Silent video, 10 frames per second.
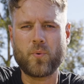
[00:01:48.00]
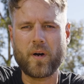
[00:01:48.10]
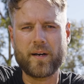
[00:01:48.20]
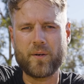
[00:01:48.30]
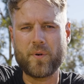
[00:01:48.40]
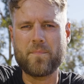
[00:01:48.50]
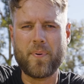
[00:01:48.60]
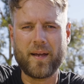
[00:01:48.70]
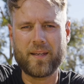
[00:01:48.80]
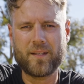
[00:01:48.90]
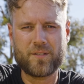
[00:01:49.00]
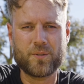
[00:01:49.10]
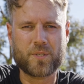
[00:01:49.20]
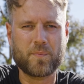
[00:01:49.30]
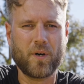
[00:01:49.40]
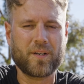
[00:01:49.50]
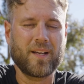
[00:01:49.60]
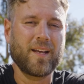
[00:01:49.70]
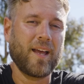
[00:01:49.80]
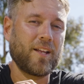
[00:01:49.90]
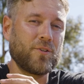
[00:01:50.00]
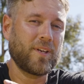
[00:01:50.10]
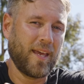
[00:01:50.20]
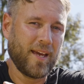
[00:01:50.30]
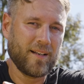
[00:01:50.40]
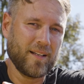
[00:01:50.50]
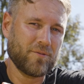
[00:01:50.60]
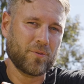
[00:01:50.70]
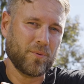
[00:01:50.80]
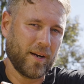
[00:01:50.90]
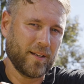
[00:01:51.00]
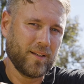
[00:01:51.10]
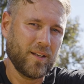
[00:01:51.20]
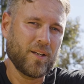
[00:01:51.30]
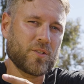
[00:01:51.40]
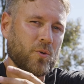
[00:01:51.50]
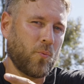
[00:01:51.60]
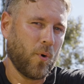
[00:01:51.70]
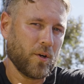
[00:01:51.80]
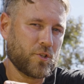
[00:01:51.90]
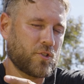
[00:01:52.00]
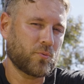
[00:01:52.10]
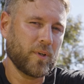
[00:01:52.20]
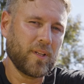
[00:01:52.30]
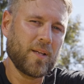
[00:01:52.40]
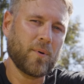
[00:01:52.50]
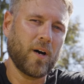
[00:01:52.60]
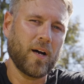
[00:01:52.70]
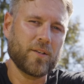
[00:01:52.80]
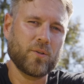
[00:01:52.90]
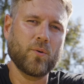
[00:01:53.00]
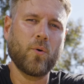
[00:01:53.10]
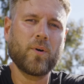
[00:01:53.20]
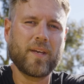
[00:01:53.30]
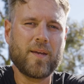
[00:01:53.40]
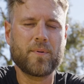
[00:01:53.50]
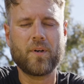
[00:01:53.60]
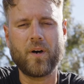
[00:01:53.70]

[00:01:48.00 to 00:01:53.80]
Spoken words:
worry when backing into your spot, and you can leave it running to watch directly behind you or keep an